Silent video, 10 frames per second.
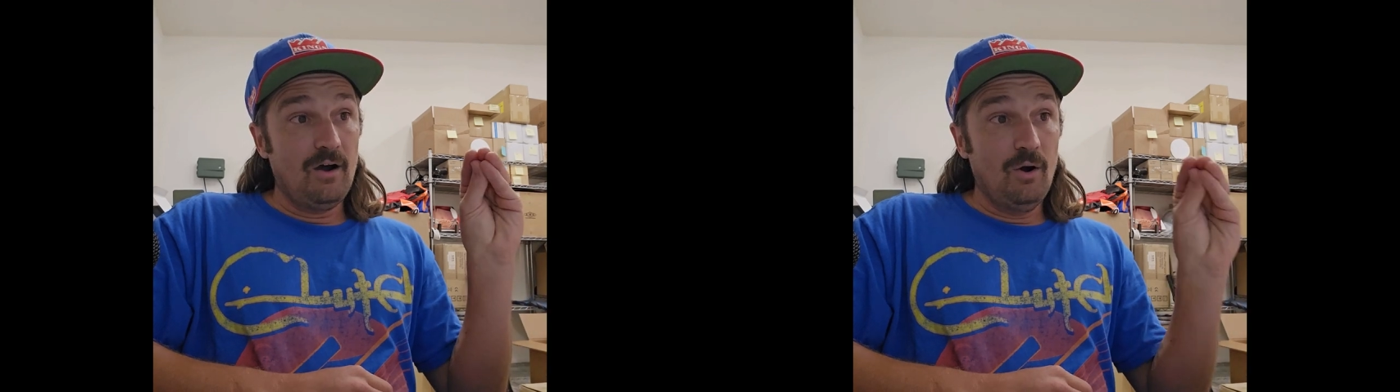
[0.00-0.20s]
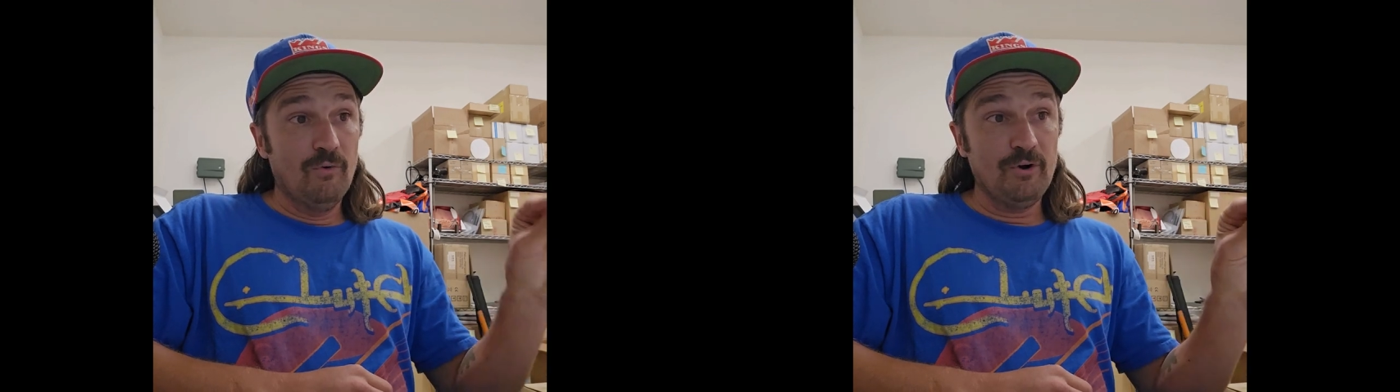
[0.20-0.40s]

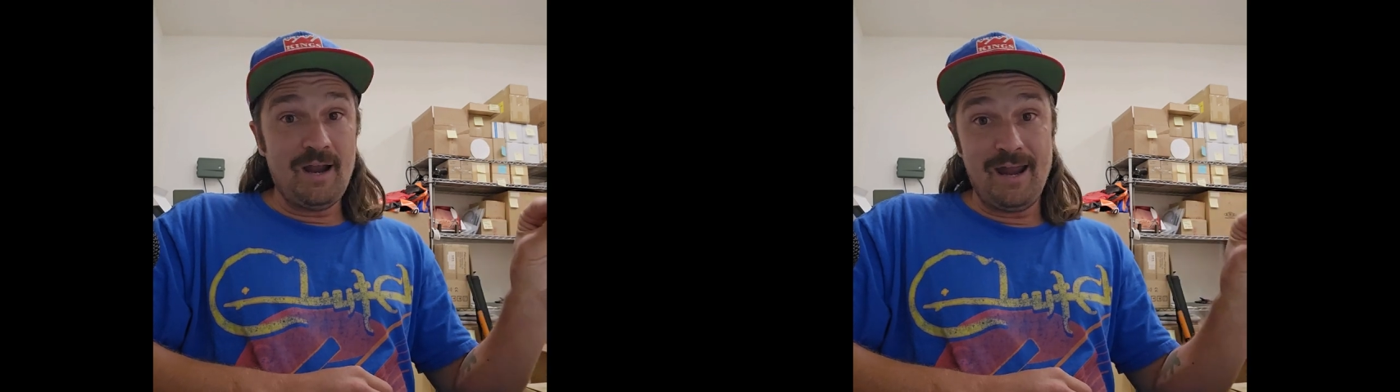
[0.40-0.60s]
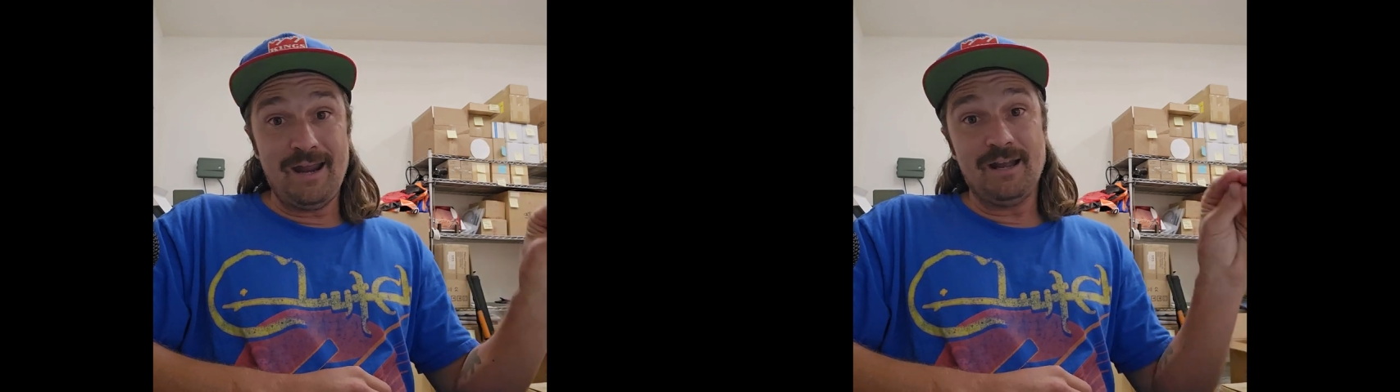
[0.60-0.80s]

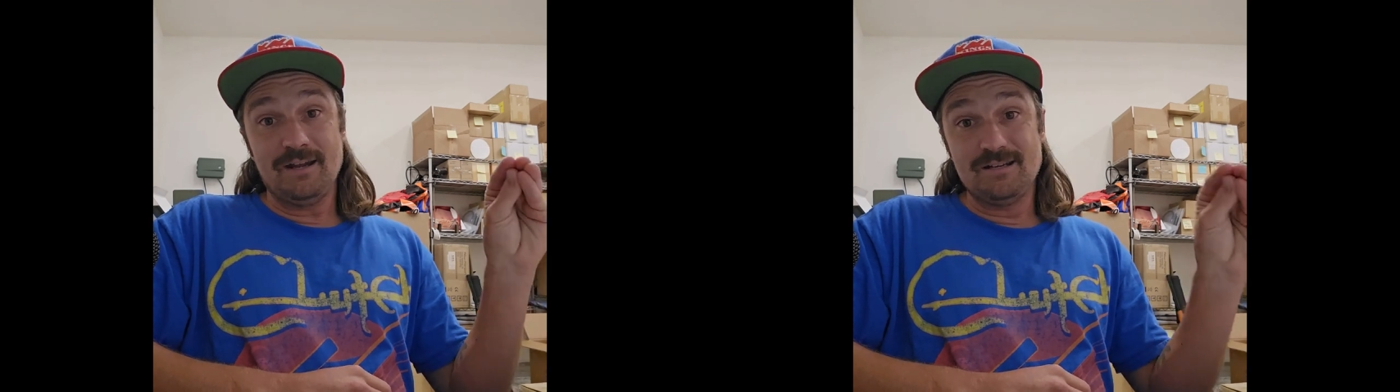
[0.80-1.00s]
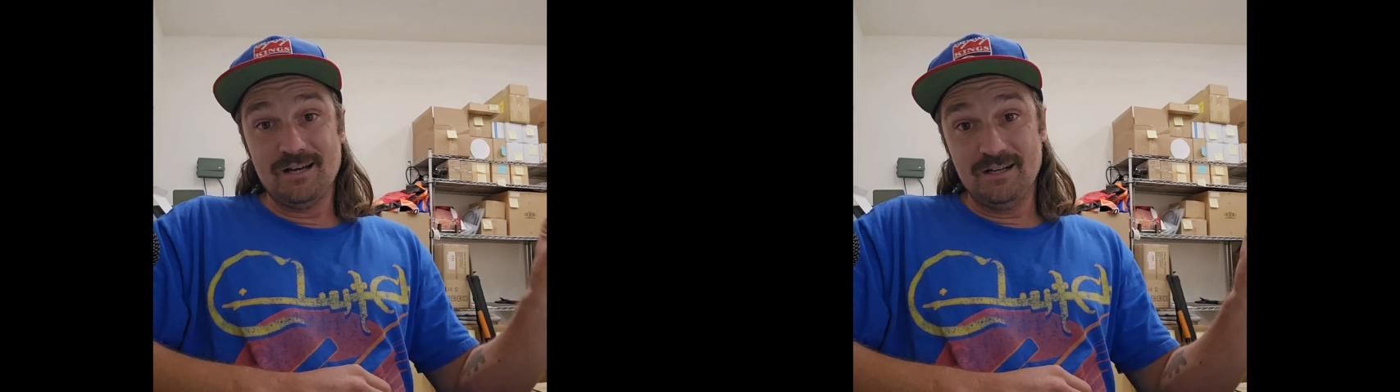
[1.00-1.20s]
Overhang
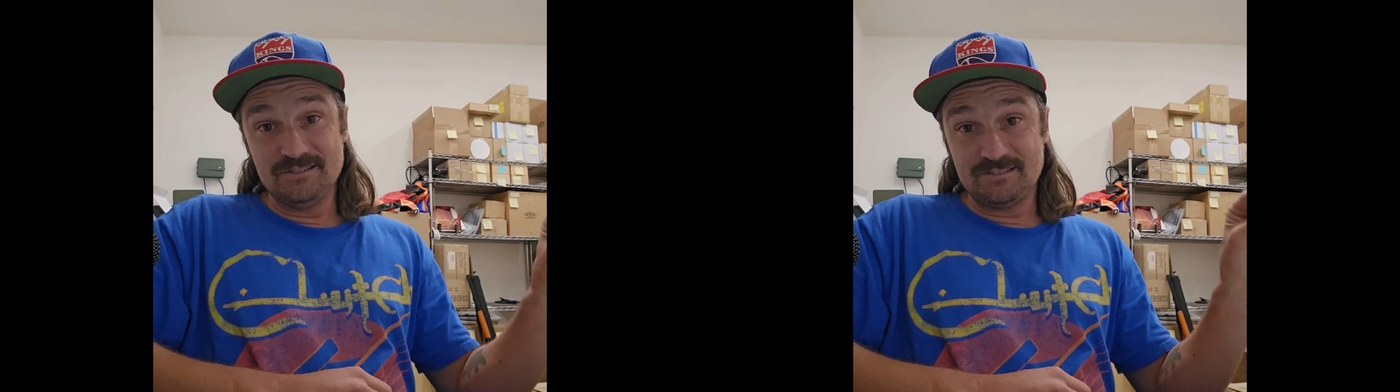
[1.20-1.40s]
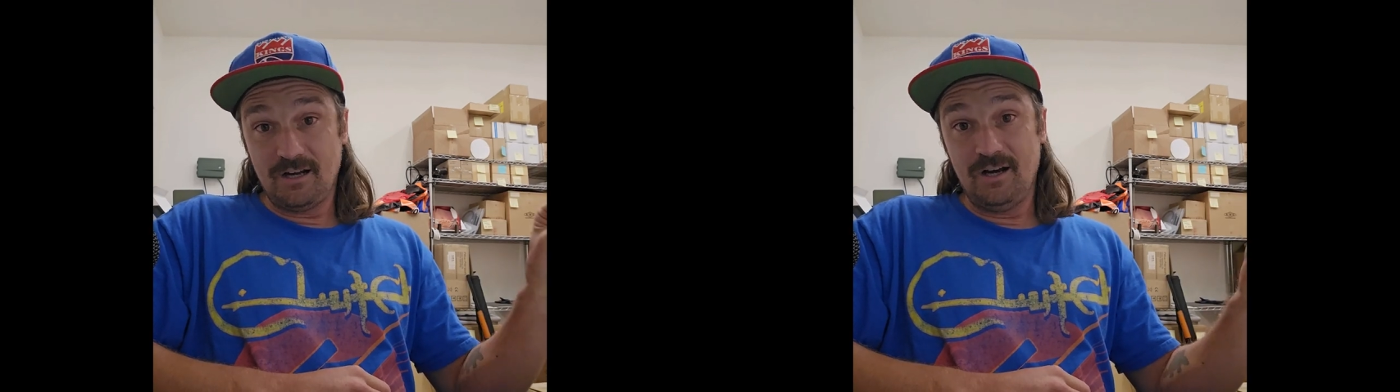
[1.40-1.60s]

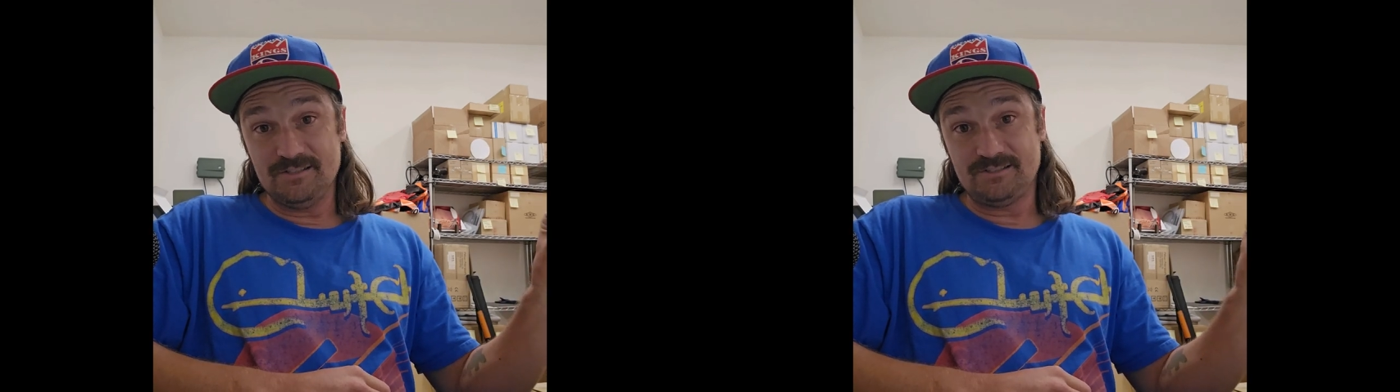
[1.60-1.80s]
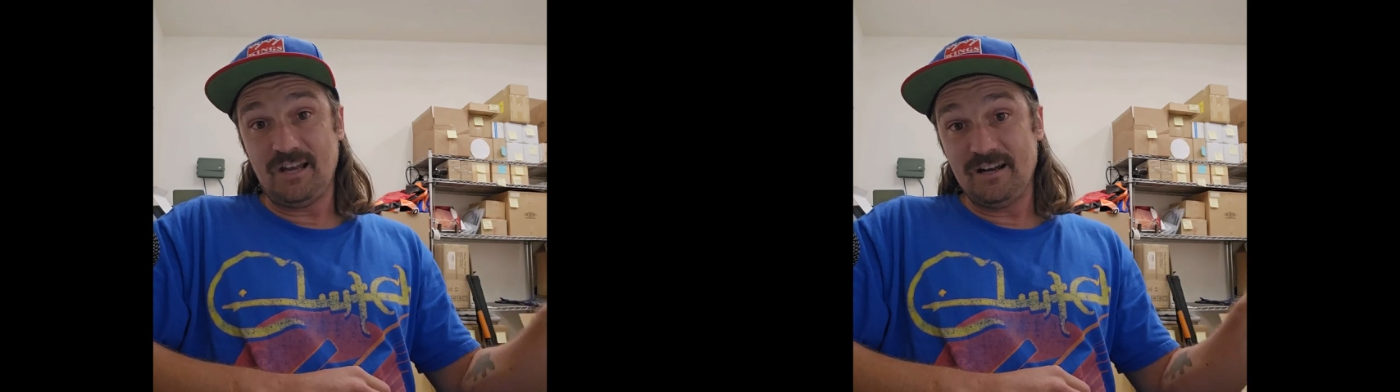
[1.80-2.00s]
does cause
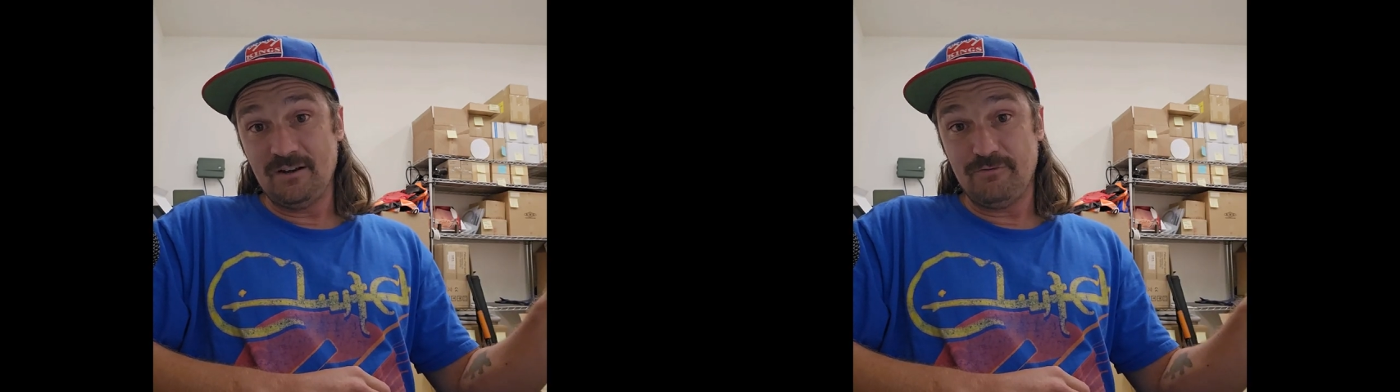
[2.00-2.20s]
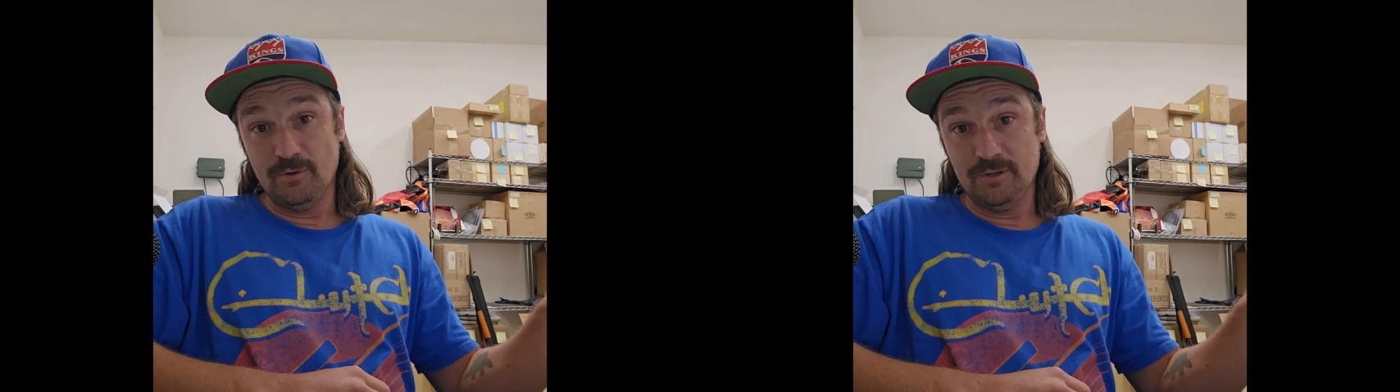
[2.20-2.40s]
skating
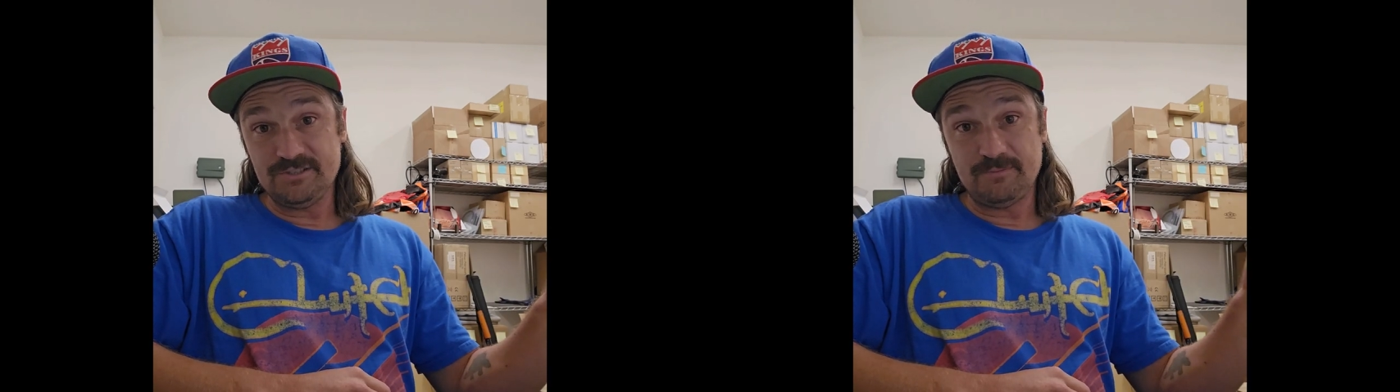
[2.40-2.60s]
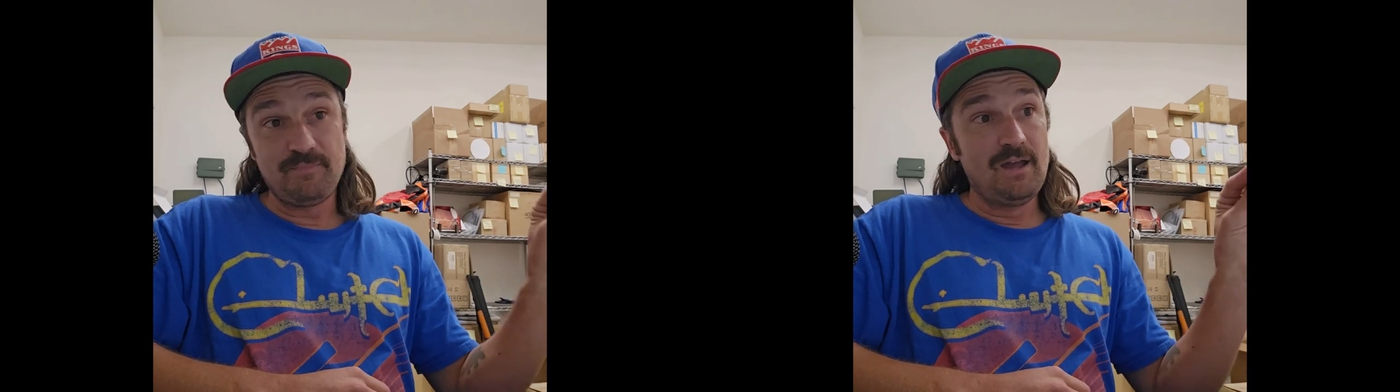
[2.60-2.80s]
force,